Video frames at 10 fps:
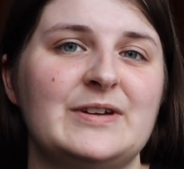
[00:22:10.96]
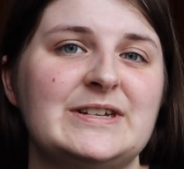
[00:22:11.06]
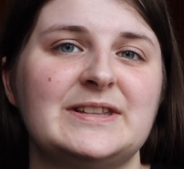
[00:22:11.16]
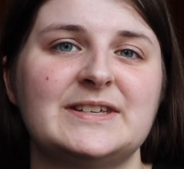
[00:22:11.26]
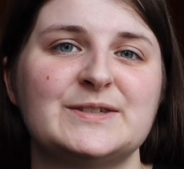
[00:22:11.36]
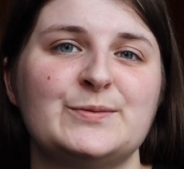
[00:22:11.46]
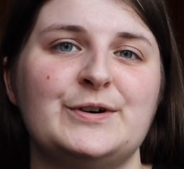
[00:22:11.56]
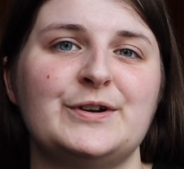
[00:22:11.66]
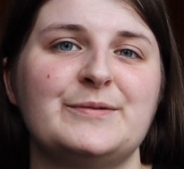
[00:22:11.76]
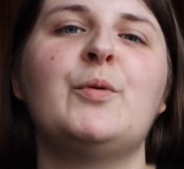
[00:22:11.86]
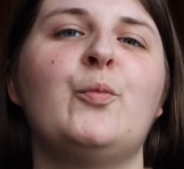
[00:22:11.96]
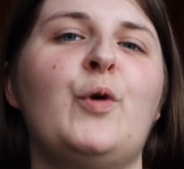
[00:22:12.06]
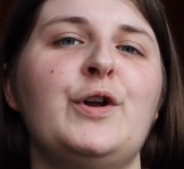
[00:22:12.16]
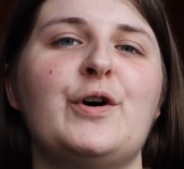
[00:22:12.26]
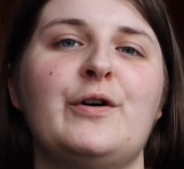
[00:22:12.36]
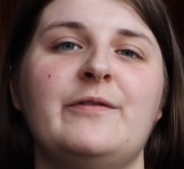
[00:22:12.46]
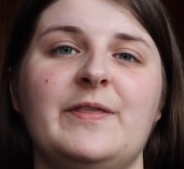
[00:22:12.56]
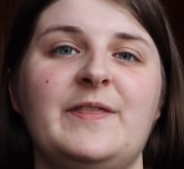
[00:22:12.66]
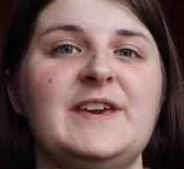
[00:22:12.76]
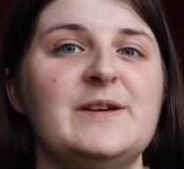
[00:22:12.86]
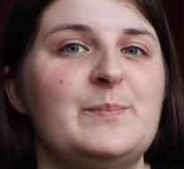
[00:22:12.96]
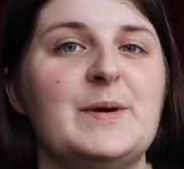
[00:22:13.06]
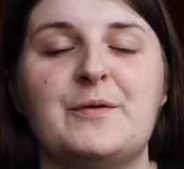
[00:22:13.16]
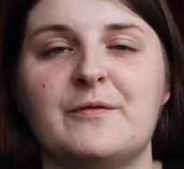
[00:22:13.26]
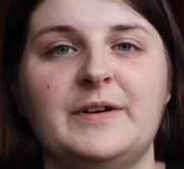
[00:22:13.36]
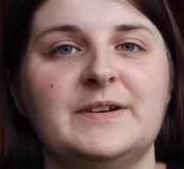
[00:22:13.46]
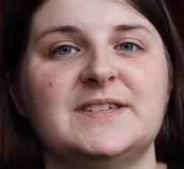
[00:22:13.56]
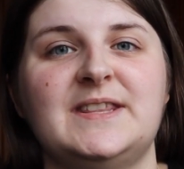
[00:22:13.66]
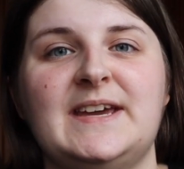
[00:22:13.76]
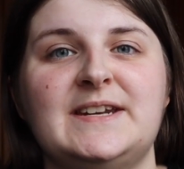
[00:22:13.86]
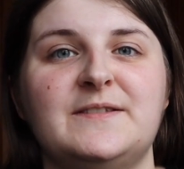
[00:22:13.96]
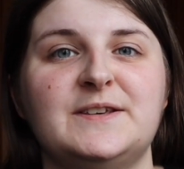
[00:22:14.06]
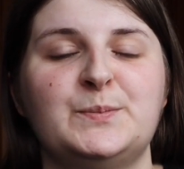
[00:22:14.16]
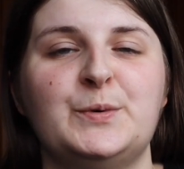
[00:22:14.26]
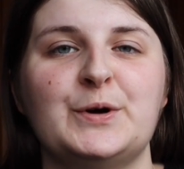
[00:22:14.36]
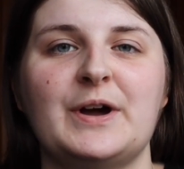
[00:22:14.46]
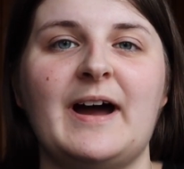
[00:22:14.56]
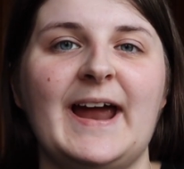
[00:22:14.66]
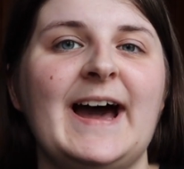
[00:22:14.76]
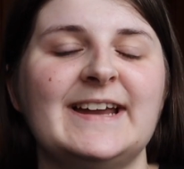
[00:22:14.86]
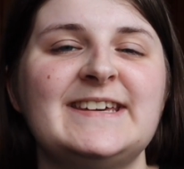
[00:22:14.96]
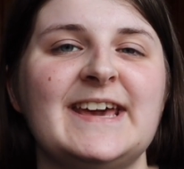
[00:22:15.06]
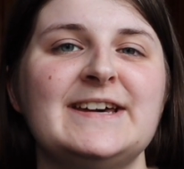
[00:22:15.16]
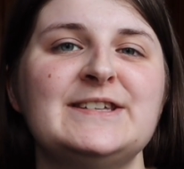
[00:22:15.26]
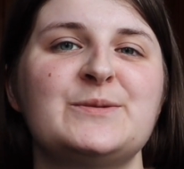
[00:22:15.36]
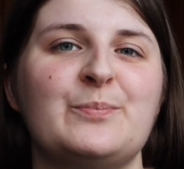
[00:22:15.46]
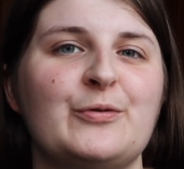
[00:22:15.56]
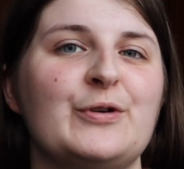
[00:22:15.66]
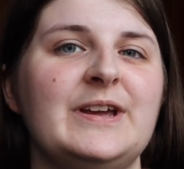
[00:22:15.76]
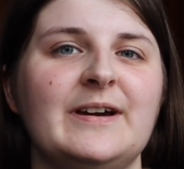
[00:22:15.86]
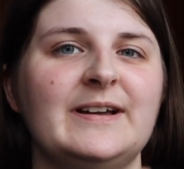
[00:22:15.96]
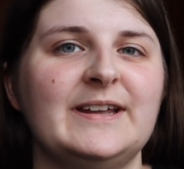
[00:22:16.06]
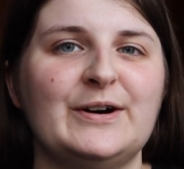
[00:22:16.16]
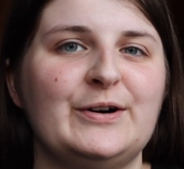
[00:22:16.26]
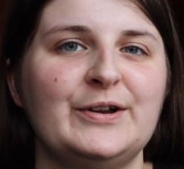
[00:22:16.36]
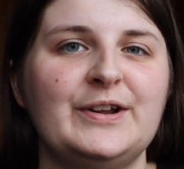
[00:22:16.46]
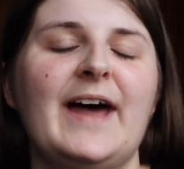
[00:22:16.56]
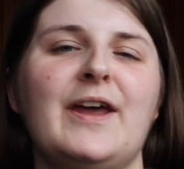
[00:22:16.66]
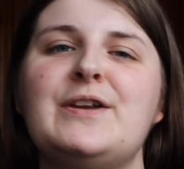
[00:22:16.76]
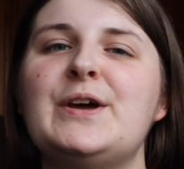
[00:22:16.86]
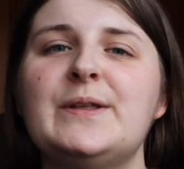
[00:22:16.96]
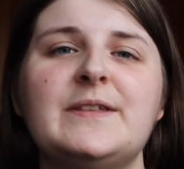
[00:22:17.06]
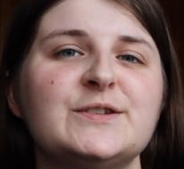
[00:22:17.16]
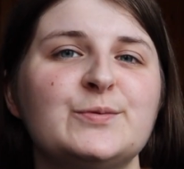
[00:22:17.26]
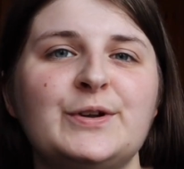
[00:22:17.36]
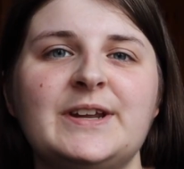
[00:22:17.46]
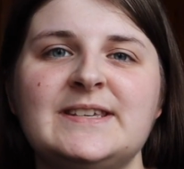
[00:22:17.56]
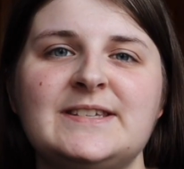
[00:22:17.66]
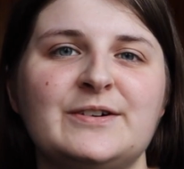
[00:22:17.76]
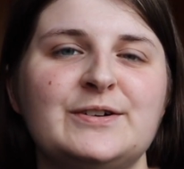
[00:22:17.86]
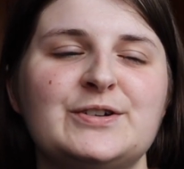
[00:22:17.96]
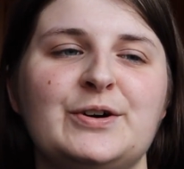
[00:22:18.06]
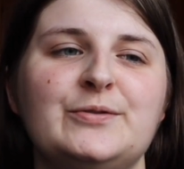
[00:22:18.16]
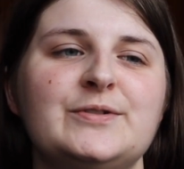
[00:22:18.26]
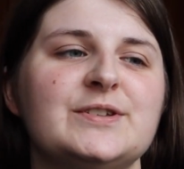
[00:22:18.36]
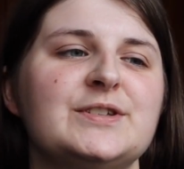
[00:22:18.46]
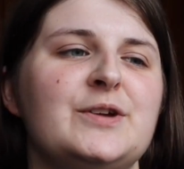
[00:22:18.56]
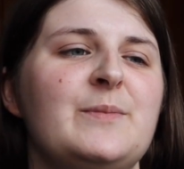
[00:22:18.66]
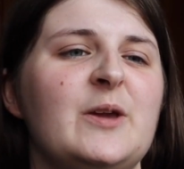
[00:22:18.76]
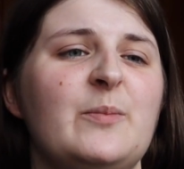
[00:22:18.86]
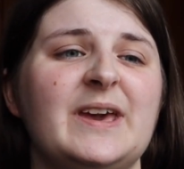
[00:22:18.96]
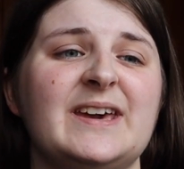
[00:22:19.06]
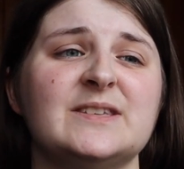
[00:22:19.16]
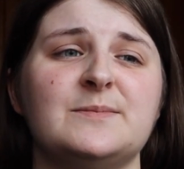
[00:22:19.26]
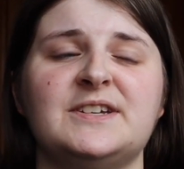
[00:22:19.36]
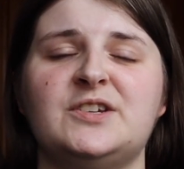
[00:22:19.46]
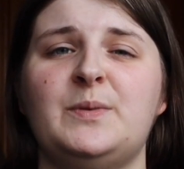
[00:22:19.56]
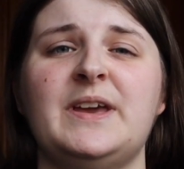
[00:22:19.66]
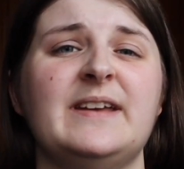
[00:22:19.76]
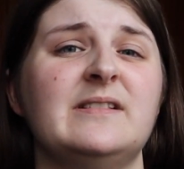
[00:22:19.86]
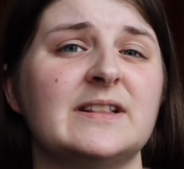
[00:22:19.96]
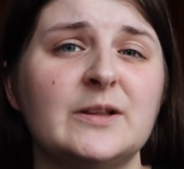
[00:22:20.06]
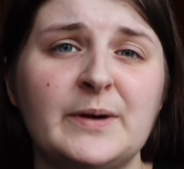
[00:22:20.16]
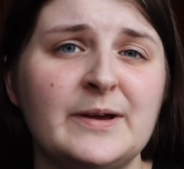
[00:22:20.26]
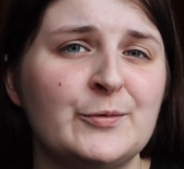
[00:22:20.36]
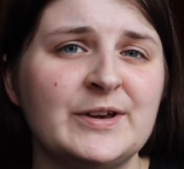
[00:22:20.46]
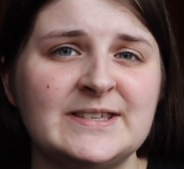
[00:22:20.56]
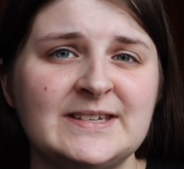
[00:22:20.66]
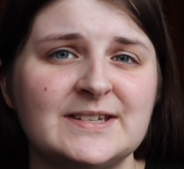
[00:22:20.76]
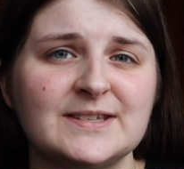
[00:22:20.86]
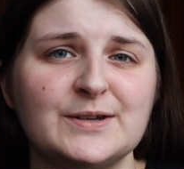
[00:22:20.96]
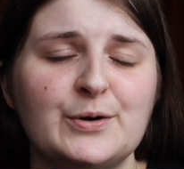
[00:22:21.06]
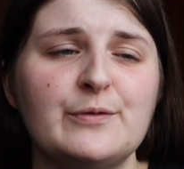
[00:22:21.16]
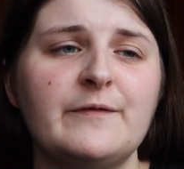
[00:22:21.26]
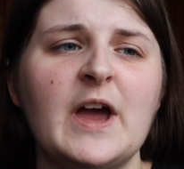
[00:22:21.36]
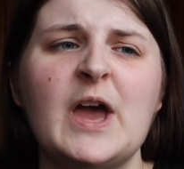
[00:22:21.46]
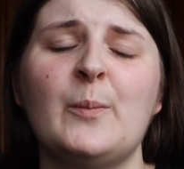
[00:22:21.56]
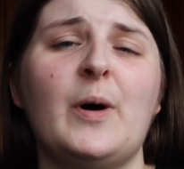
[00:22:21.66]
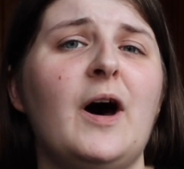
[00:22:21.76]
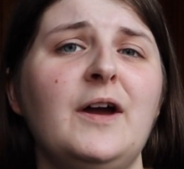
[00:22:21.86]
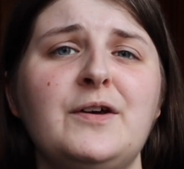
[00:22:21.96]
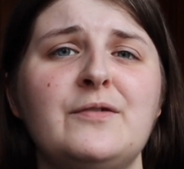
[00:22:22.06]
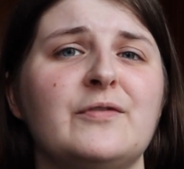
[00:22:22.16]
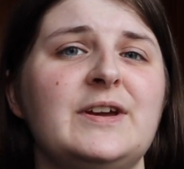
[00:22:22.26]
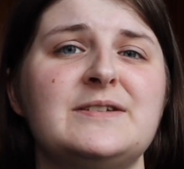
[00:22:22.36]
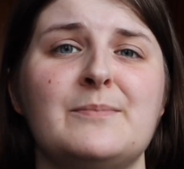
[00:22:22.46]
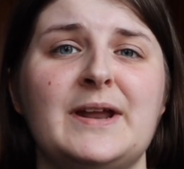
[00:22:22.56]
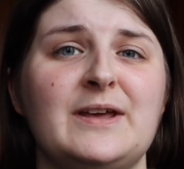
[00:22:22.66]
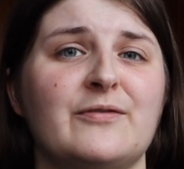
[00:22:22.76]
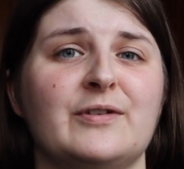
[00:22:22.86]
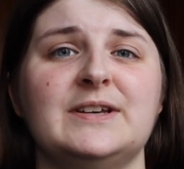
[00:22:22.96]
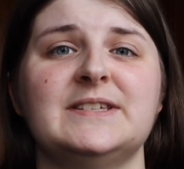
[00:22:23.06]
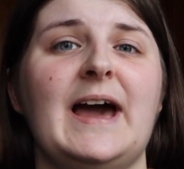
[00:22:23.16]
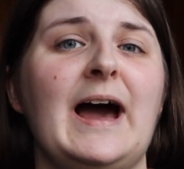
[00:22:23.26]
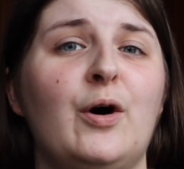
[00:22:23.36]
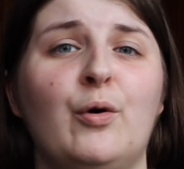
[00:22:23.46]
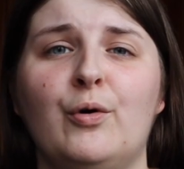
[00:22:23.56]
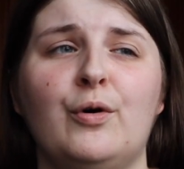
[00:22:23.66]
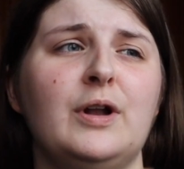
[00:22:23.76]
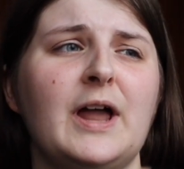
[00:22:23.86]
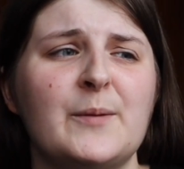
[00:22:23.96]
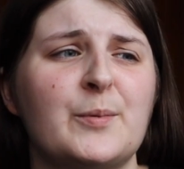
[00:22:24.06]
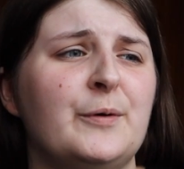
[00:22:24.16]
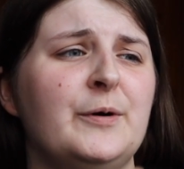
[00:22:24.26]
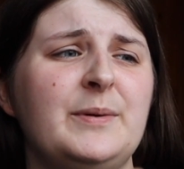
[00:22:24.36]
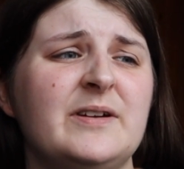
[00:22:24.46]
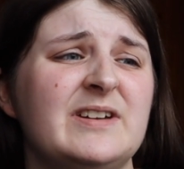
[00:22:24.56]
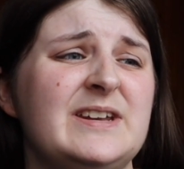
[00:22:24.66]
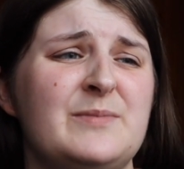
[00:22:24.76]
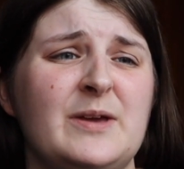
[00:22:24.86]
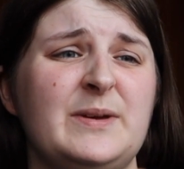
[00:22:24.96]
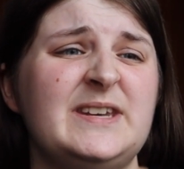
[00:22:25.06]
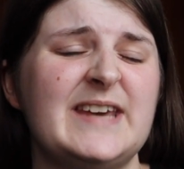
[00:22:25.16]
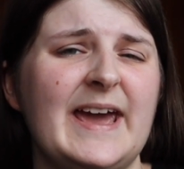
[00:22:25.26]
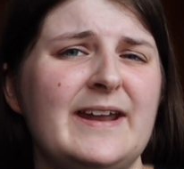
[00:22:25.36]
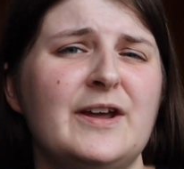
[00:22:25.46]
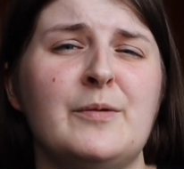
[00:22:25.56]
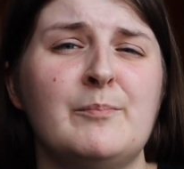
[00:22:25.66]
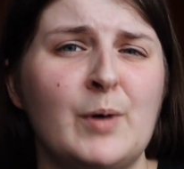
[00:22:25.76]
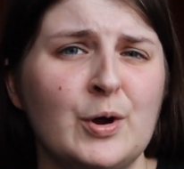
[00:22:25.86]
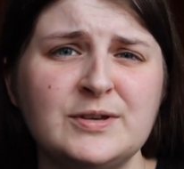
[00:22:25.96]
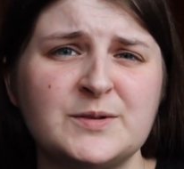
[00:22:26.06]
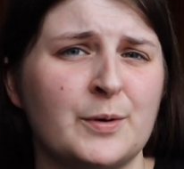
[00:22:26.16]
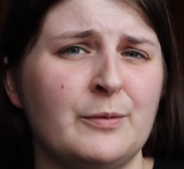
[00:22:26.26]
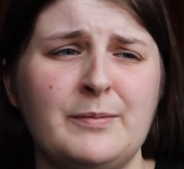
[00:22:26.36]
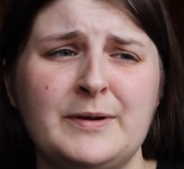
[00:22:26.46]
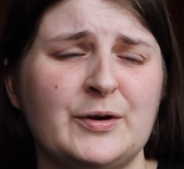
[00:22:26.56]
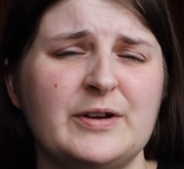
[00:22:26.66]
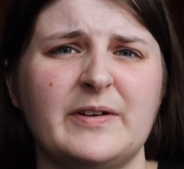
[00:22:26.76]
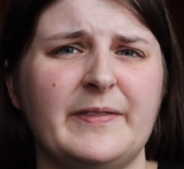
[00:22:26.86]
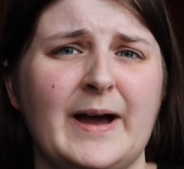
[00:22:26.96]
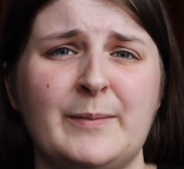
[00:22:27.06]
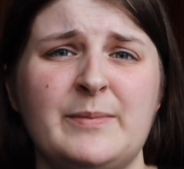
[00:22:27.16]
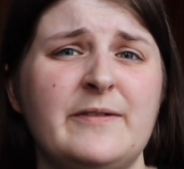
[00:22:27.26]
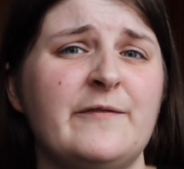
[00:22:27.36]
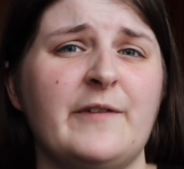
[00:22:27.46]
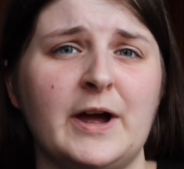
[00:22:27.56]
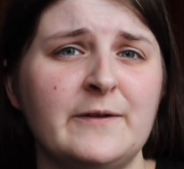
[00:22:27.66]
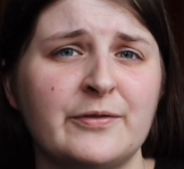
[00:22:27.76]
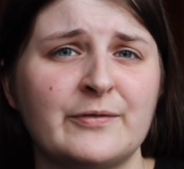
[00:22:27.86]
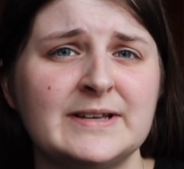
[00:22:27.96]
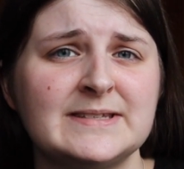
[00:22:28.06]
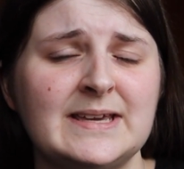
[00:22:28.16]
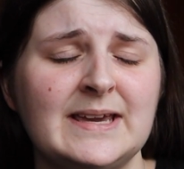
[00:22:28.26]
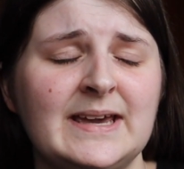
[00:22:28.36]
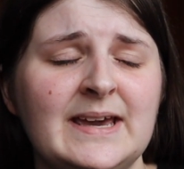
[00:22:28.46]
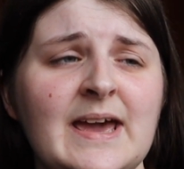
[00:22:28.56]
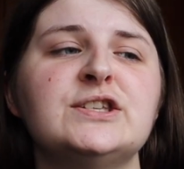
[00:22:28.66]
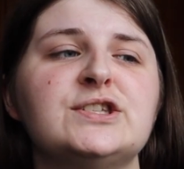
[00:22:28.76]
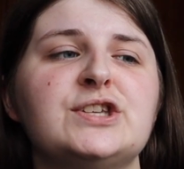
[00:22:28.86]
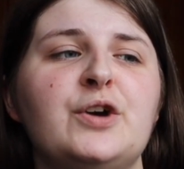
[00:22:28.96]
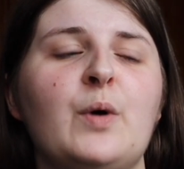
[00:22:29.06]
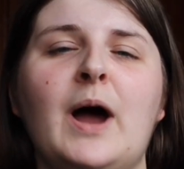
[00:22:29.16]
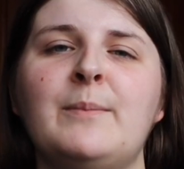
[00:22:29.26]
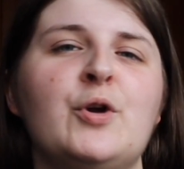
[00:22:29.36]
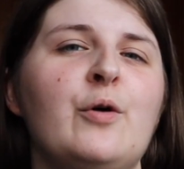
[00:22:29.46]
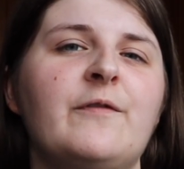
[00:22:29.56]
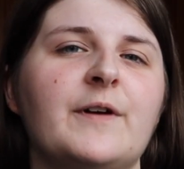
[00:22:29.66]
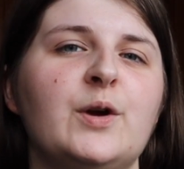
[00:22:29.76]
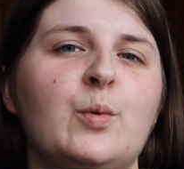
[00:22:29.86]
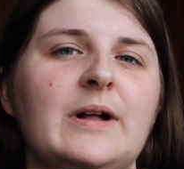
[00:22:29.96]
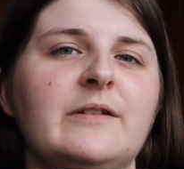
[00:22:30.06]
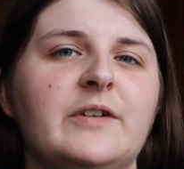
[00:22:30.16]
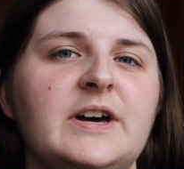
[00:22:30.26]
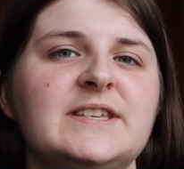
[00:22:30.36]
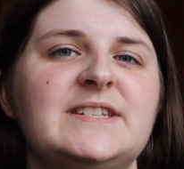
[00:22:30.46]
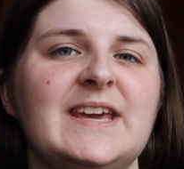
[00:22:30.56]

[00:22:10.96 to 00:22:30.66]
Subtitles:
reading this one. But one of the big reveals at the end of this book I had guessed pretty early on, and I know that this one is young adult, so maybe it is meant to be a little bit more easy to solve, but I don't read many thrillers at all. I probably read maybe 10 at most, probably not even that, maybe 5 thrillers a year, so I'm not very well versed